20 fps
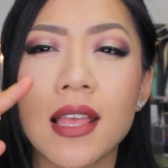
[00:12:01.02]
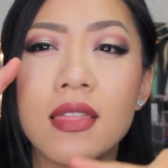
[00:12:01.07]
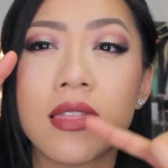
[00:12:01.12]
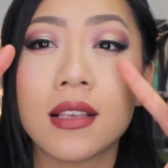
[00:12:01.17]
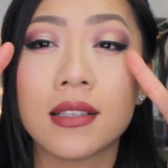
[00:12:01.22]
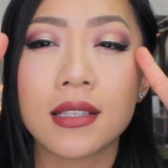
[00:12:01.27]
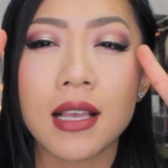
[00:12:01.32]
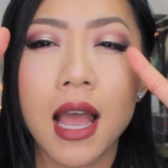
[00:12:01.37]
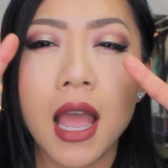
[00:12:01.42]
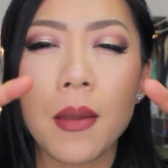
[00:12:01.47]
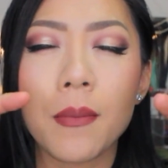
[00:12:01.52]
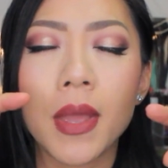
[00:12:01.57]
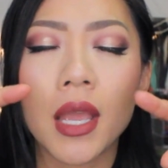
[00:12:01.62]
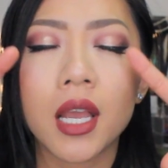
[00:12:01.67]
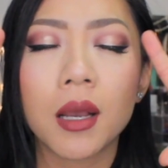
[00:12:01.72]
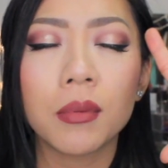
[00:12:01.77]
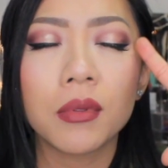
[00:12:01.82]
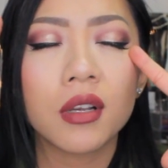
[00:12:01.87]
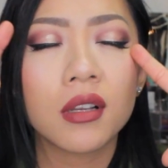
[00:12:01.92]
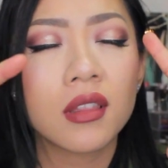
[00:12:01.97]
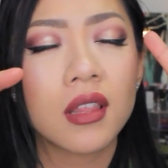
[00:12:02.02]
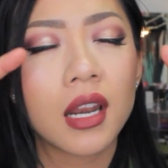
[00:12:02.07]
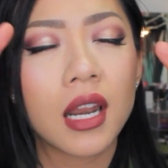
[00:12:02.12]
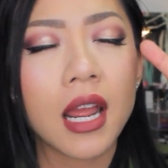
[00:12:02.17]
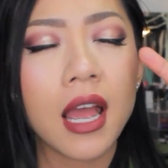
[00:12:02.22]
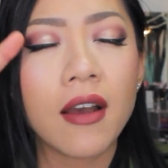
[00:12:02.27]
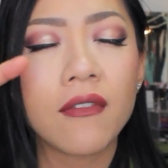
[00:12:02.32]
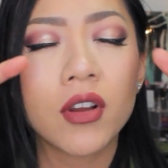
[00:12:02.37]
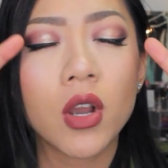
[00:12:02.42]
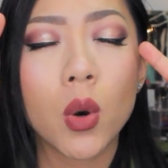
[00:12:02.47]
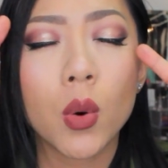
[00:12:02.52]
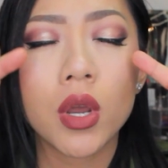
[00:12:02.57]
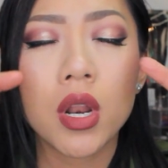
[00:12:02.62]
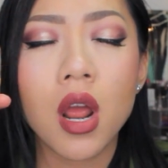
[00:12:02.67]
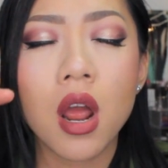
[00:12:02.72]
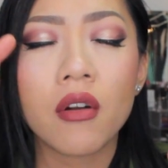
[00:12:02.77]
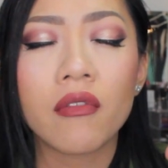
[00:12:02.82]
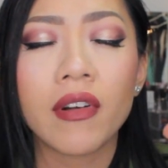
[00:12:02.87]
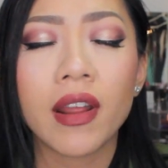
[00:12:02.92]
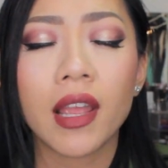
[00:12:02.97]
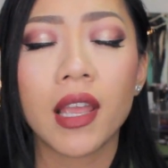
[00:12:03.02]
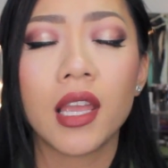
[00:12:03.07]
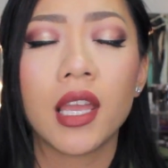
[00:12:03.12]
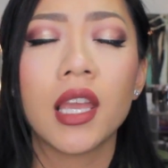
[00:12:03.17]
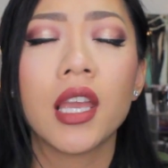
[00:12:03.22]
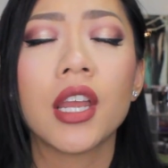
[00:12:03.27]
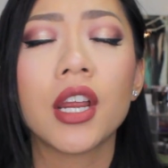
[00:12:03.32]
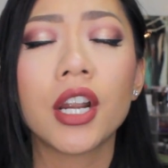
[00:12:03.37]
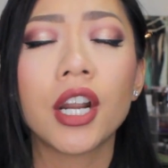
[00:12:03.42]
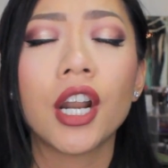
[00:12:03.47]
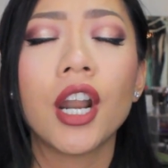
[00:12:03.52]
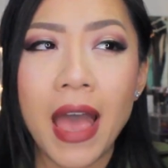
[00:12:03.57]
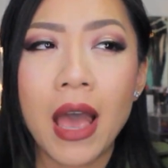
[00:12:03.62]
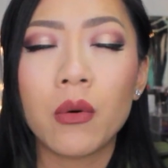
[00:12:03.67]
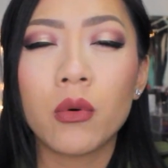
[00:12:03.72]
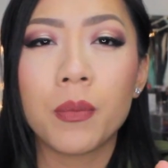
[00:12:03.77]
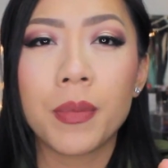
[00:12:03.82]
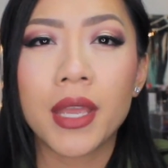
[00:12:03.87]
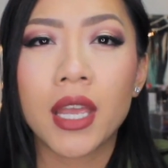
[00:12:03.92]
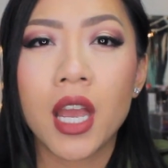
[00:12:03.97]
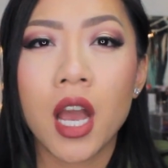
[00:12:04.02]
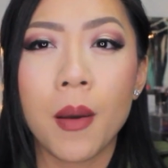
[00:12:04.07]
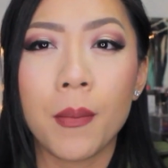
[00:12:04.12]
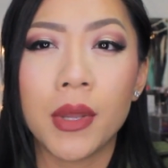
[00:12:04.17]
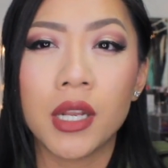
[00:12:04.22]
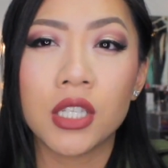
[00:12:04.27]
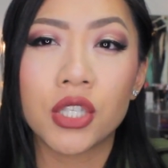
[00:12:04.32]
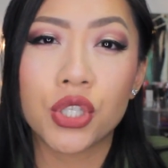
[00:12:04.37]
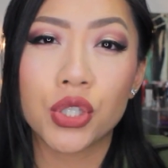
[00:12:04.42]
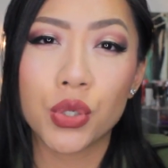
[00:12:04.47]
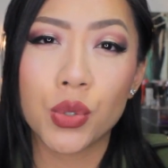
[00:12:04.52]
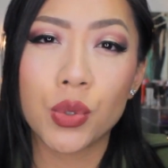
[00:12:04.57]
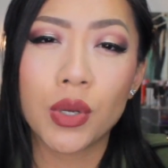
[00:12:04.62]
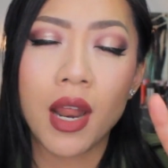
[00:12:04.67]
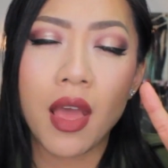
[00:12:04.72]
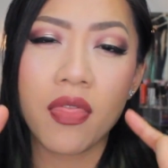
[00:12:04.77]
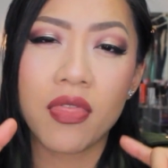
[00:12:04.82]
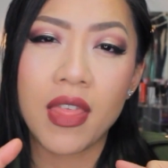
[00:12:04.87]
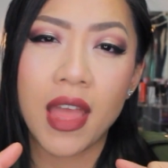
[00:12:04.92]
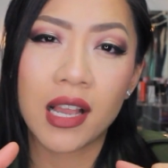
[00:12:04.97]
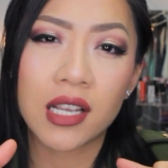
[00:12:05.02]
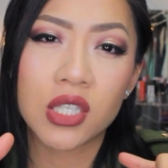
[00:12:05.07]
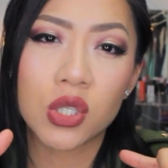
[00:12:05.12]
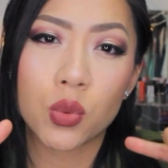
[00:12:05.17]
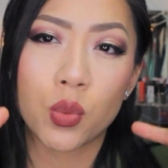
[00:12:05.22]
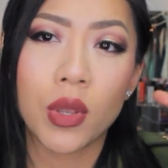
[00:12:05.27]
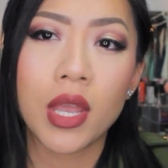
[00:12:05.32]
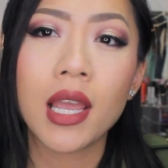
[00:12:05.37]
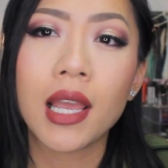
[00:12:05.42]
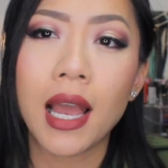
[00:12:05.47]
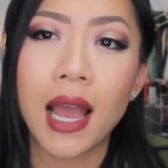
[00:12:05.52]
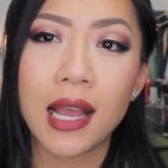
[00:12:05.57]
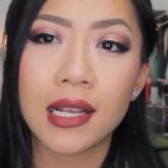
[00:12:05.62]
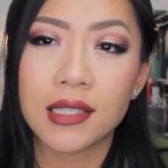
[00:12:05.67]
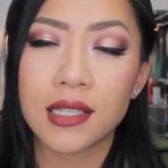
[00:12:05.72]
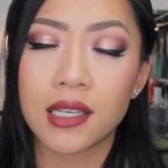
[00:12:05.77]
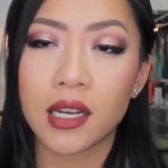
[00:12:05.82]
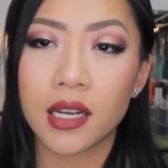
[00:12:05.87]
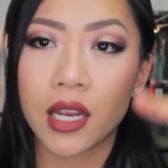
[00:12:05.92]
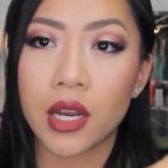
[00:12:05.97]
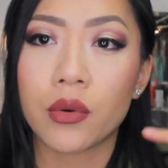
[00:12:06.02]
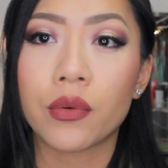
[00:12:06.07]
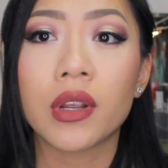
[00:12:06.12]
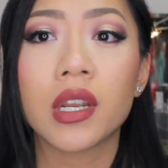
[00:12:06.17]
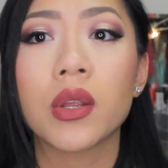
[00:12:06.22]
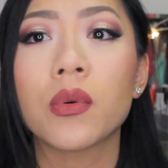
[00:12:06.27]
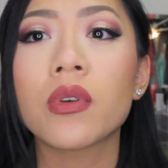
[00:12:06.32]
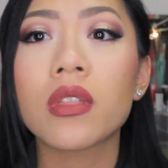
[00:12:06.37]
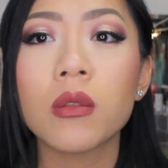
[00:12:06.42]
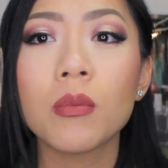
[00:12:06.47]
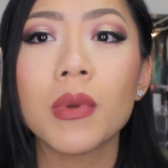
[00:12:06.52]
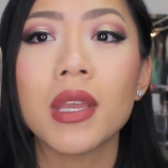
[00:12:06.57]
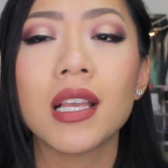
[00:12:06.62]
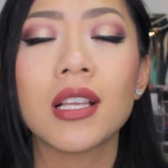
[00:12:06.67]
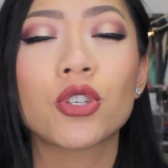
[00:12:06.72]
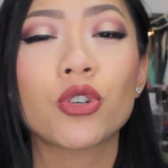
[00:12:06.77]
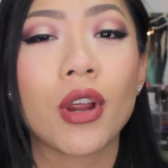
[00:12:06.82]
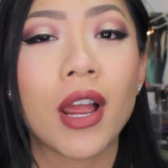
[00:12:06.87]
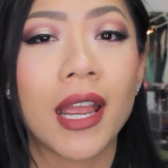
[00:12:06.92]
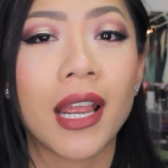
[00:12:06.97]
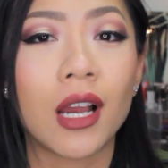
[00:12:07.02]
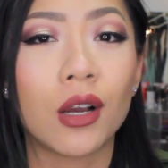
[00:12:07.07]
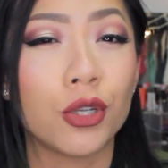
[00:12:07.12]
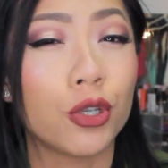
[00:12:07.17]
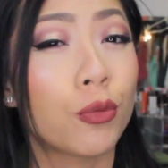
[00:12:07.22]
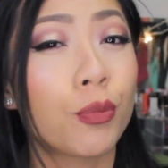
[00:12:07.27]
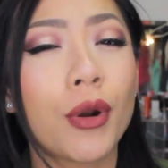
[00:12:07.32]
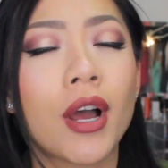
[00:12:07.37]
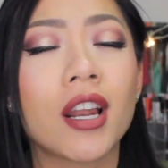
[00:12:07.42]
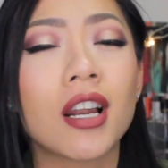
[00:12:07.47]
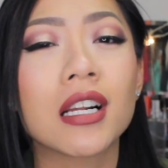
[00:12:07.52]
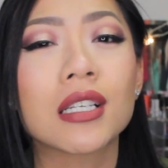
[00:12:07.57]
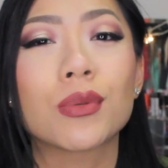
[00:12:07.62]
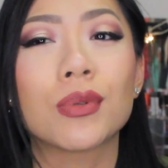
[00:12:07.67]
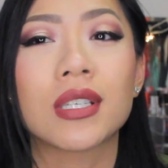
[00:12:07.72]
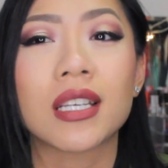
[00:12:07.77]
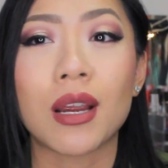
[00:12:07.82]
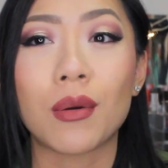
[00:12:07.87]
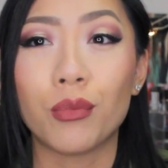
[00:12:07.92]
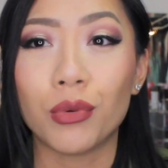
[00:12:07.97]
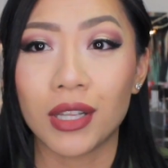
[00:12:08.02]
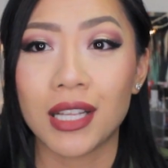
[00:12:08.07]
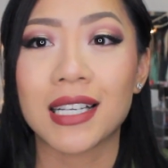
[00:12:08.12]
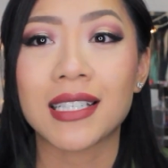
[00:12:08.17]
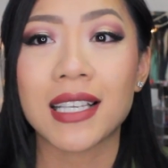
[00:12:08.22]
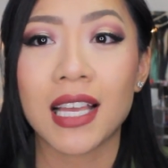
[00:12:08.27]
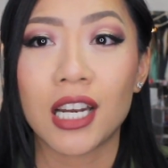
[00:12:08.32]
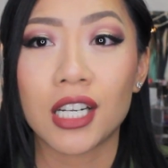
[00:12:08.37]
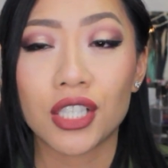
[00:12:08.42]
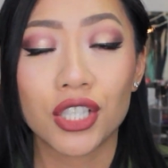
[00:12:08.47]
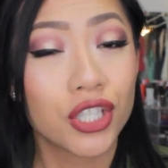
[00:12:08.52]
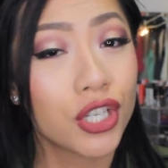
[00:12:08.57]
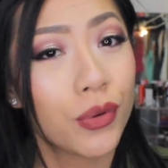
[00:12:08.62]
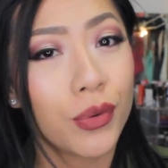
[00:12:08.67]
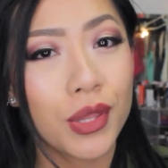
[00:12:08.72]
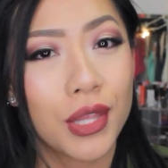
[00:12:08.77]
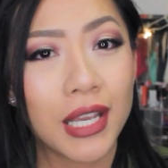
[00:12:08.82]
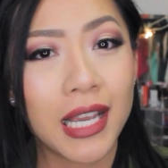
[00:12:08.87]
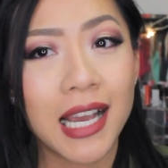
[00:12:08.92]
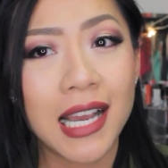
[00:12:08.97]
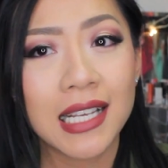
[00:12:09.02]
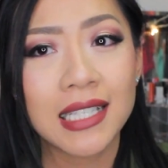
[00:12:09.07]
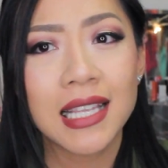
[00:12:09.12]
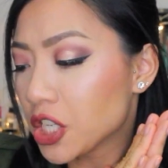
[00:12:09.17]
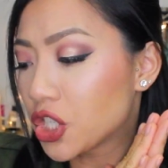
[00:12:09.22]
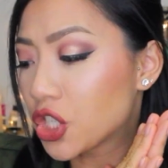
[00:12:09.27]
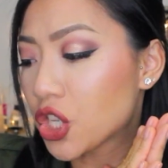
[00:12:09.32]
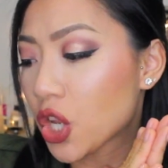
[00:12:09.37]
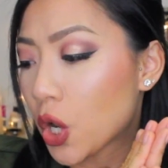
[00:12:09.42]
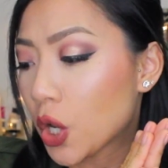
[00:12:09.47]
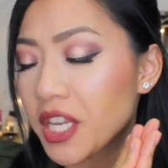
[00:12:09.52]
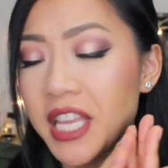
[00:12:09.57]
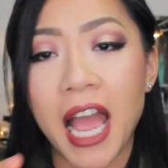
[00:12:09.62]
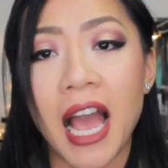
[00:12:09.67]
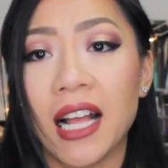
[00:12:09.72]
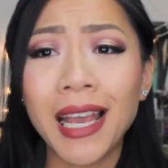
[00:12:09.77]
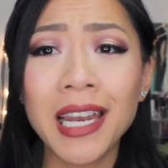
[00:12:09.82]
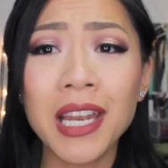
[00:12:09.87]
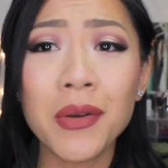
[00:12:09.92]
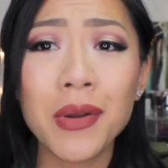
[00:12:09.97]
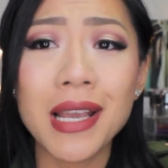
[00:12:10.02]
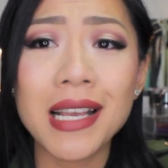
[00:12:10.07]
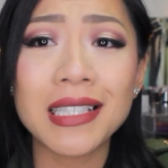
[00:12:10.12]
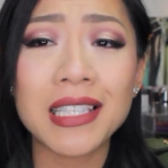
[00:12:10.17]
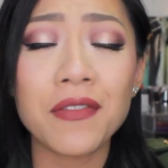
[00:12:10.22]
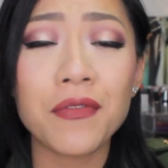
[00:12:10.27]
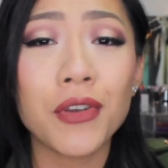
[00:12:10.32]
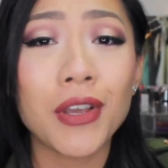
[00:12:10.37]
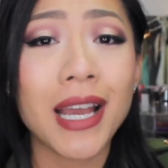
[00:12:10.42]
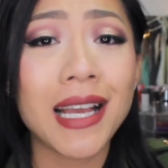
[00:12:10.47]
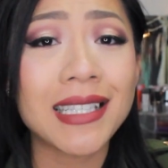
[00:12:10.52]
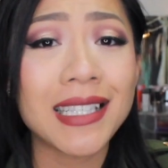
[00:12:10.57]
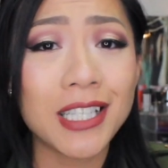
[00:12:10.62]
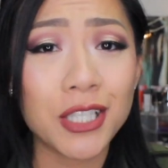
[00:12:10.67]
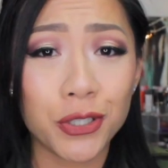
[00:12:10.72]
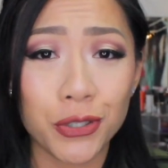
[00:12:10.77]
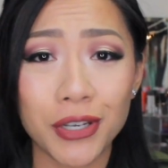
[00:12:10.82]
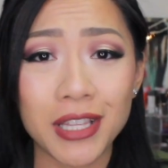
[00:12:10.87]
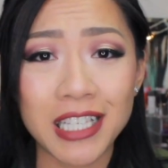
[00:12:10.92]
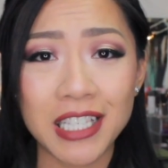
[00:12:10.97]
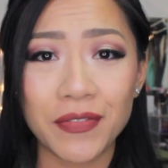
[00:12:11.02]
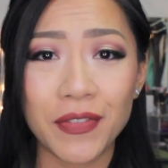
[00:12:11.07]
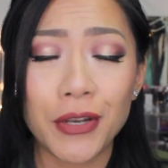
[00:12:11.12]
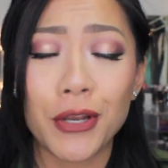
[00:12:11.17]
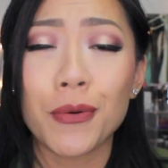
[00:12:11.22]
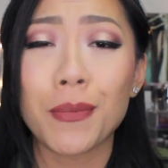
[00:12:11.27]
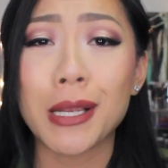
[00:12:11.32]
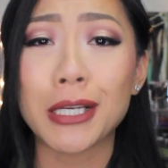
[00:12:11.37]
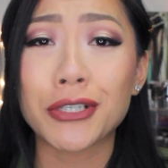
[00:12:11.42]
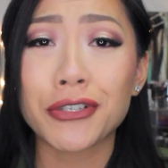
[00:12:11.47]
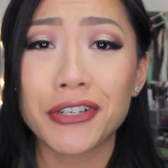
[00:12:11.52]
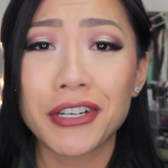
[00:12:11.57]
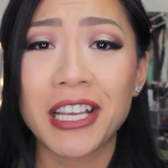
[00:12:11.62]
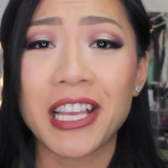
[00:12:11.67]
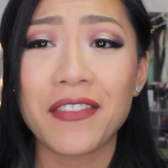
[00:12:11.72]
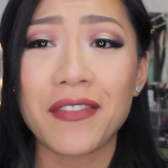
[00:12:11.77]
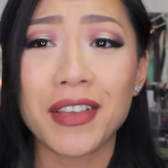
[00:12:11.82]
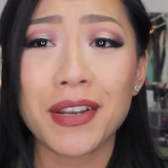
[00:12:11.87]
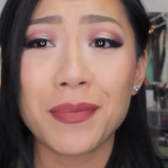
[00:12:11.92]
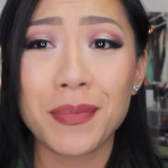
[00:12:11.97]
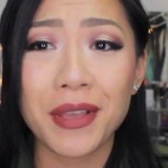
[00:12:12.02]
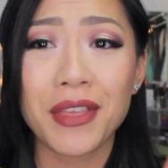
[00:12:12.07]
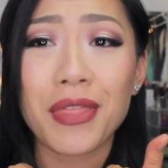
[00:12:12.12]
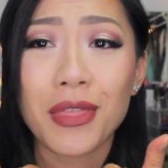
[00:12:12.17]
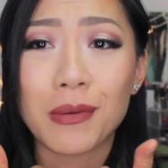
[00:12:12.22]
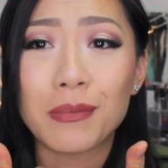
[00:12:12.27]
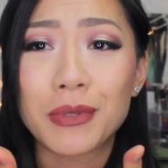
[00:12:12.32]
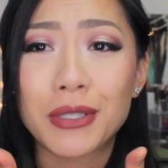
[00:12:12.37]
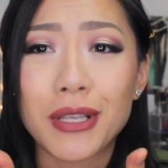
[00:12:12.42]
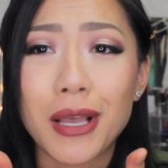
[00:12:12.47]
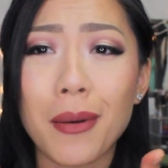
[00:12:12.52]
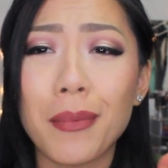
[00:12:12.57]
in this eye makeup look that I have going on right here, that will be coming soon next week. I did a get ready with me trying out new products, which I'm really excited to share with you guys. So yeah, anyways, if you guys enjoyed this video, make sure to give it a big thumbs